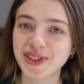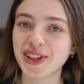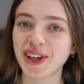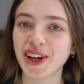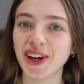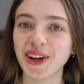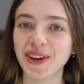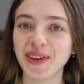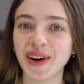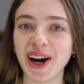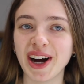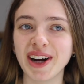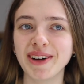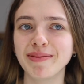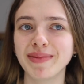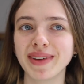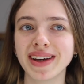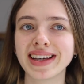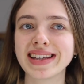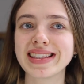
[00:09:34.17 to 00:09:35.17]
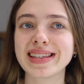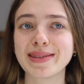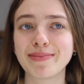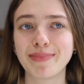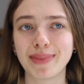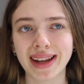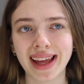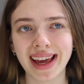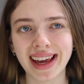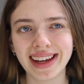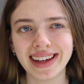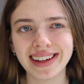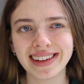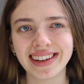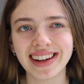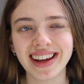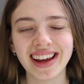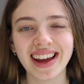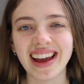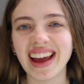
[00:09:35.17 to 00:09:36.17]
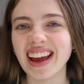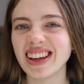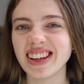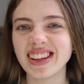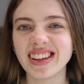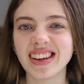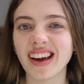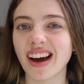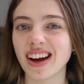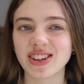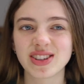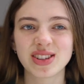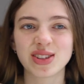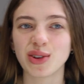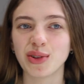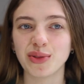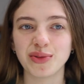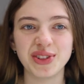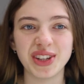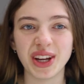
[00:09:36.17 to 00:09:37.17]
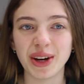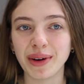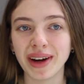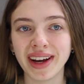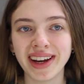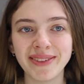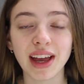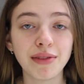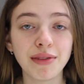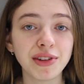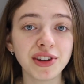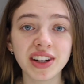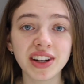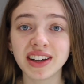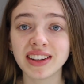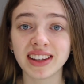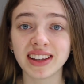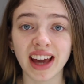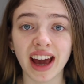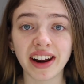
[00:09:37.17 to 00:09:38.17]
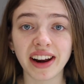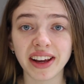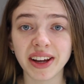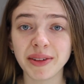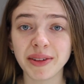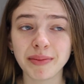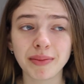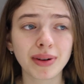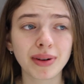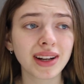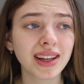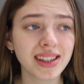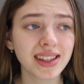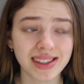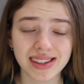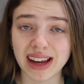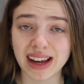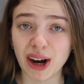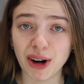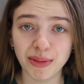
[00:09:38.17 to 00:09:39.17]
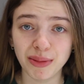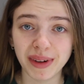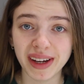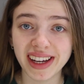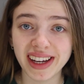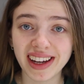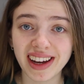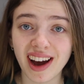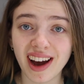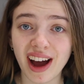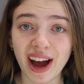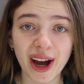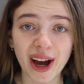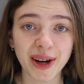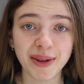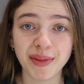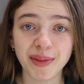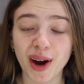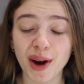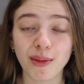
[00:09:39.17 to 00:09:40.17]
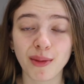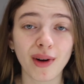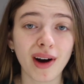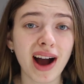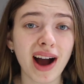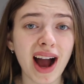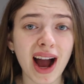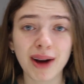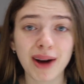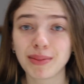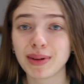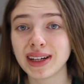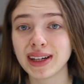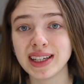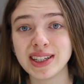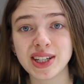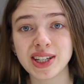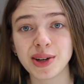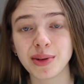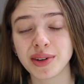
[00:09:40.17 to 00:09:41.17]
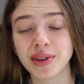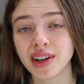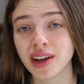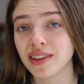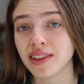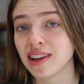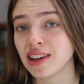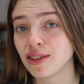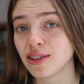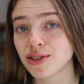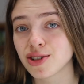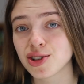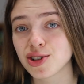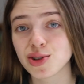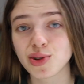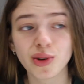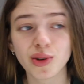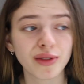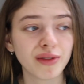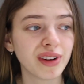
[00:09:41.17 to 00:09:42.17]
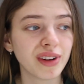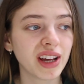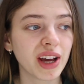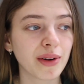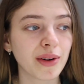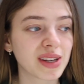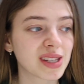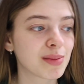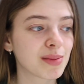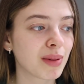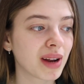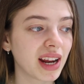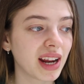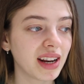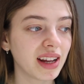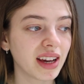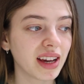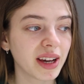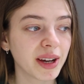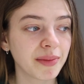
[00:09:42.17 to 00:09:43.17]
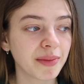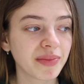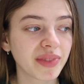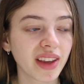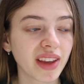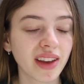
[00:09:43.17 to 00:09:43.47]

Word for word: to um, explain I just sort of do it. If you didn't get it, please tell me. Um, I will happily do another little short video explaining it.